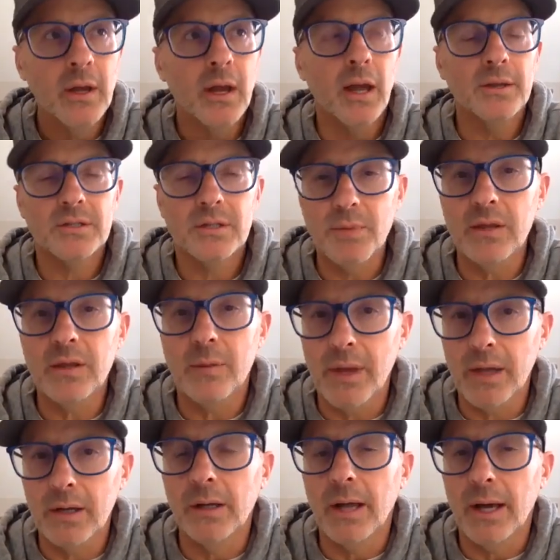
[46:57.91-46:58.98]
And to me, that
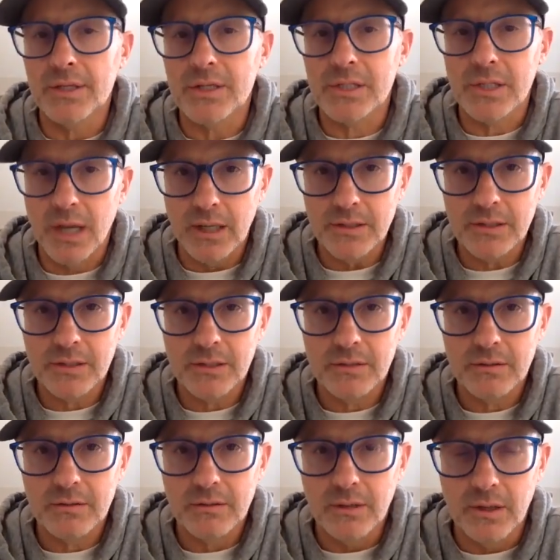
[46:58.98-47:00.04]
made a lot of sense.
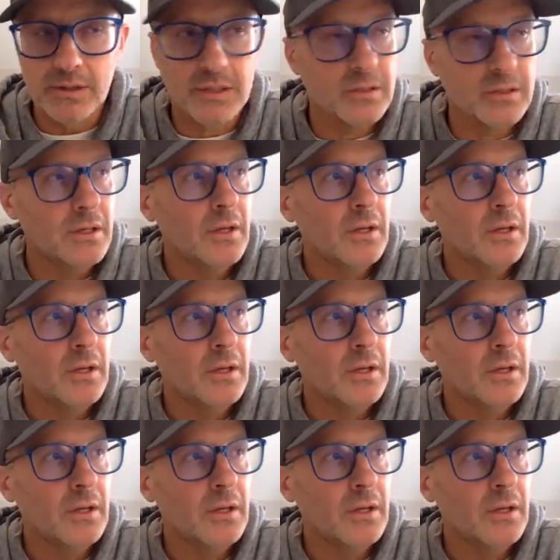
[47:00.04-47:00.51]
It's